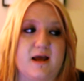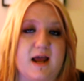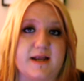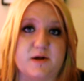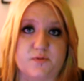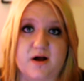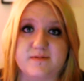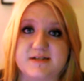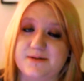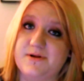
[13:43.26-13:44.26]
and you
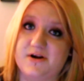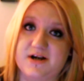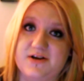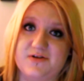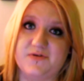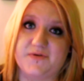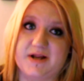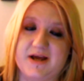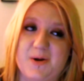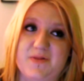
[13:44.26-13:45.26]
promise them you're going to do the
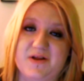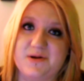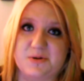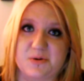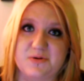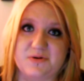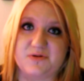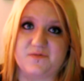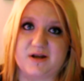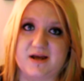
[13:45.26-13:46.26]
video and then you don't do
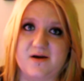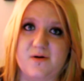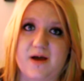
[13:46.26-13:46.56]
the video.